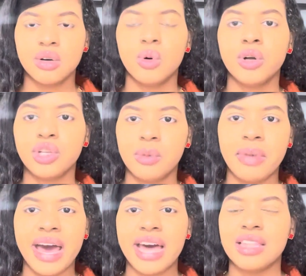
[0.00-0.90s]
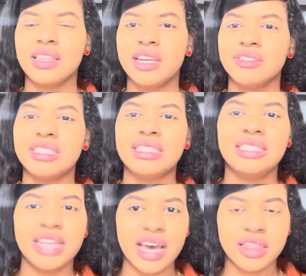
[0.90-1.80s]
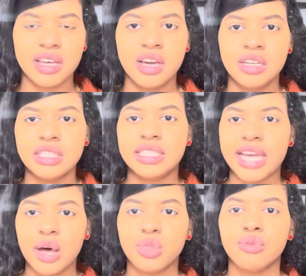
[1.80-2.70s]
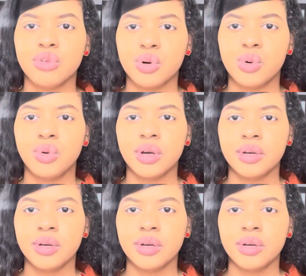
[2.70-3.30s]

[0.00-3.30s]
on your path. There is death down the road.